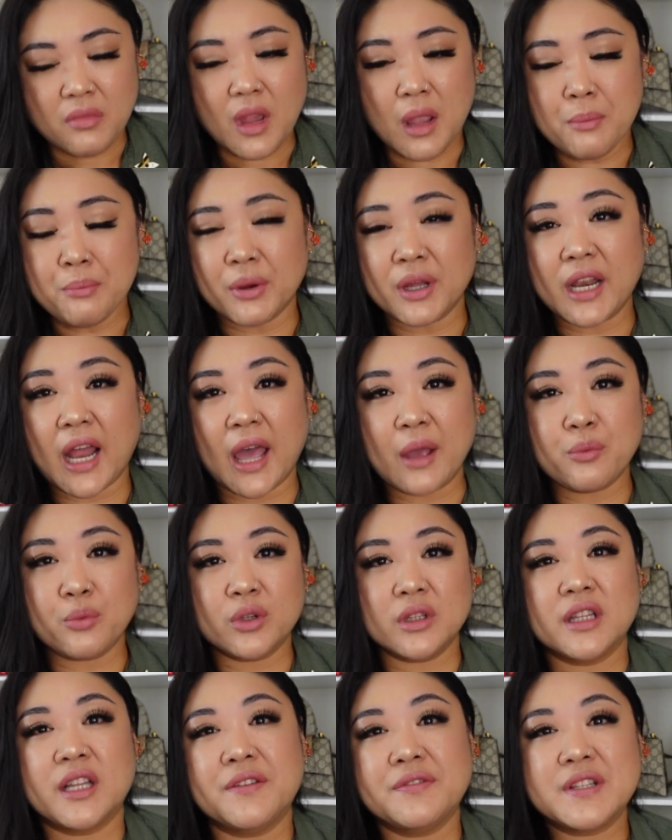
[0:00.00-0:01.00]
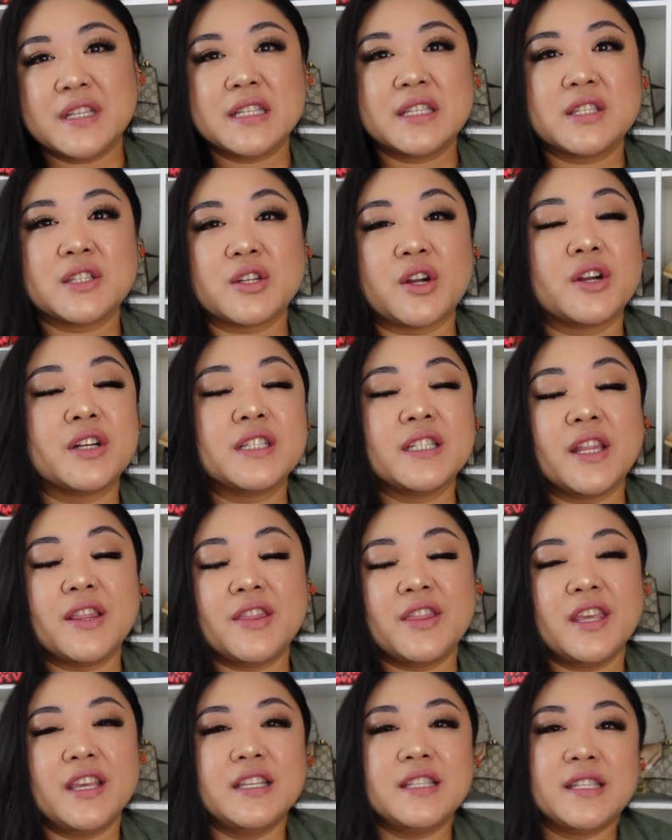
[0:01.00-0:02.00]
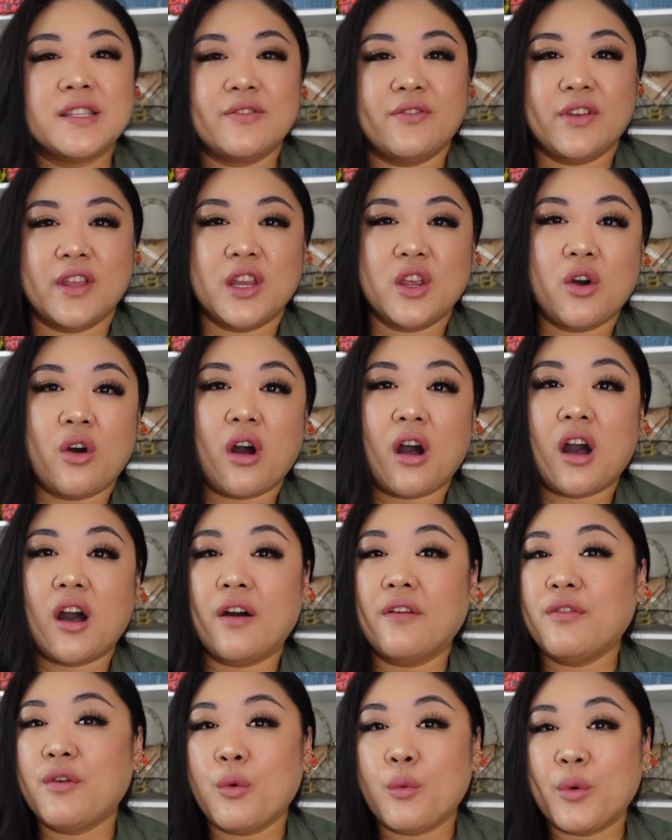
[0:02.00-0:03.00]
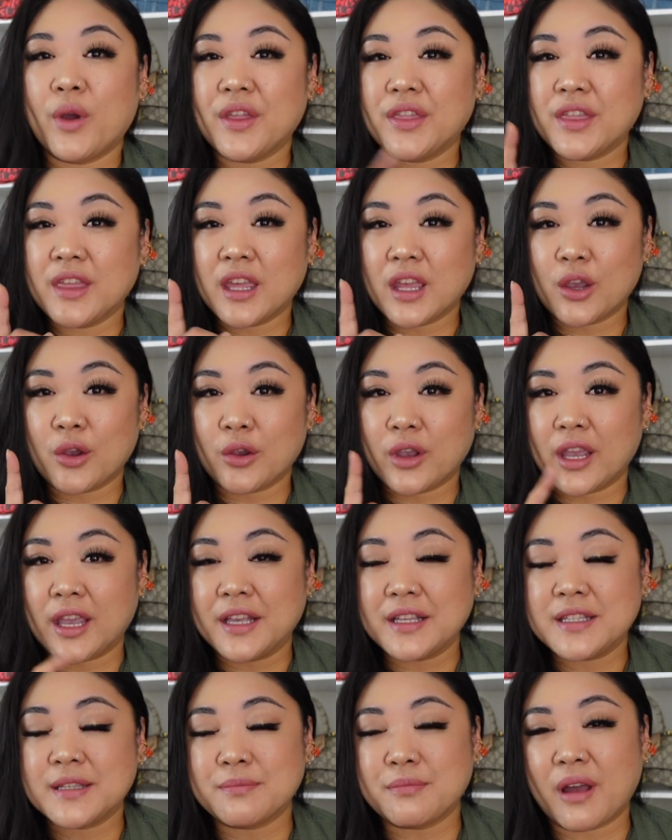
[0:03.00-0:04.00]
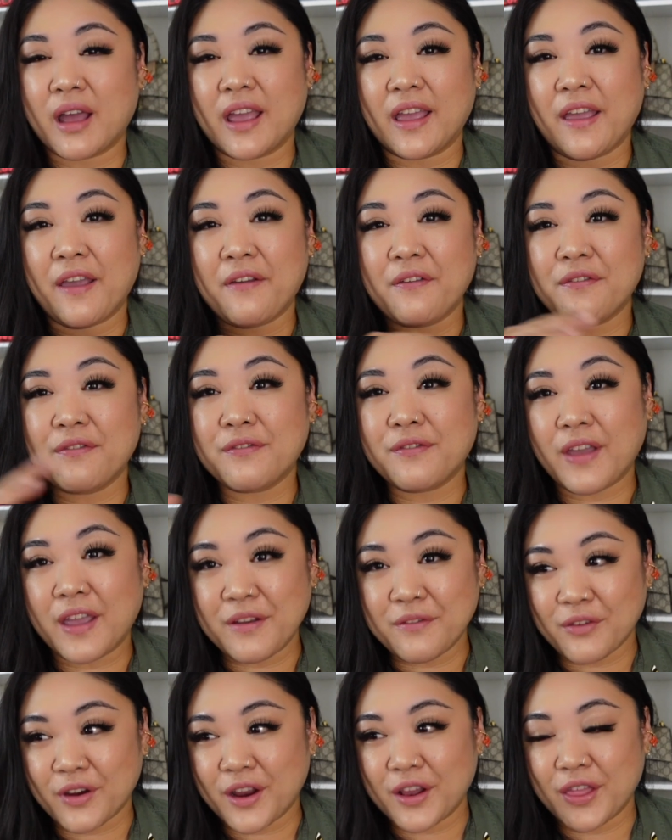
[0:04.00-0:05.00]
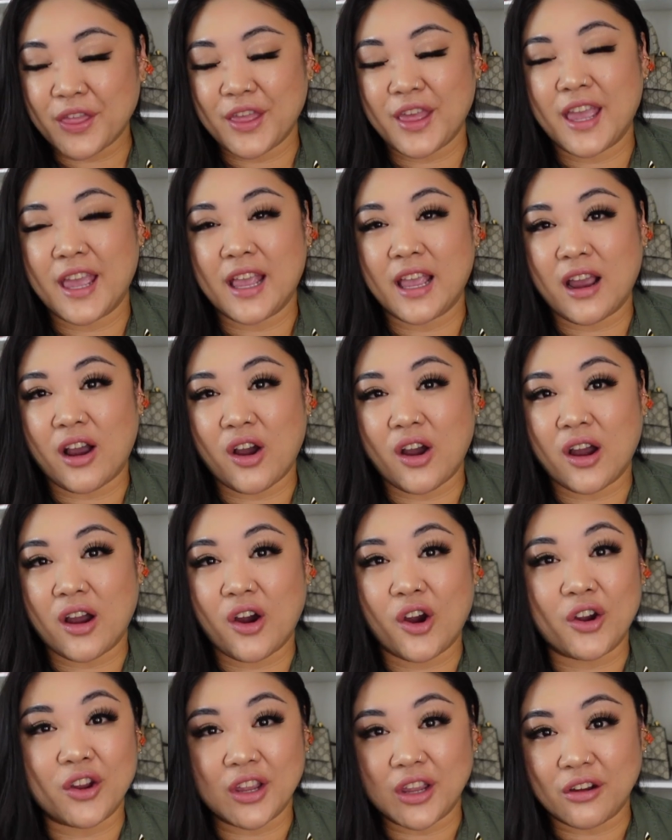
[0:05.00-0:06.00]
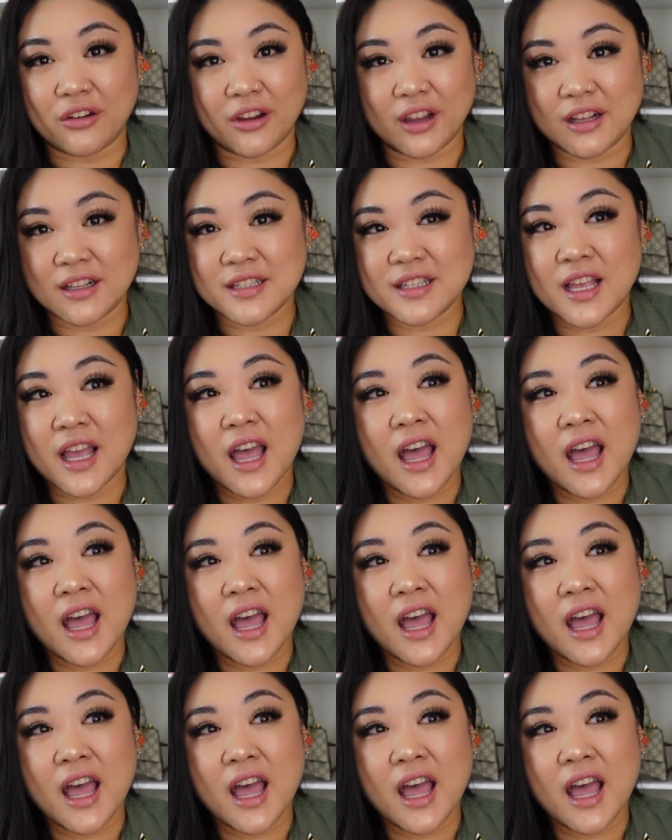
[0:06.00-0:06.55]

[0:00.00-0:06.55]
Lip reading: But I would love to start this video off with earrings. My favorite thing are earrings.